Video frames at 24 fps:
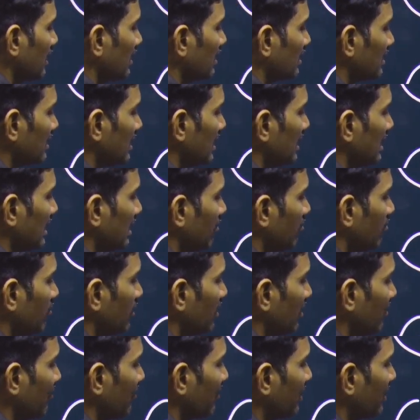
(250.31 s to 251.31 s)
The number of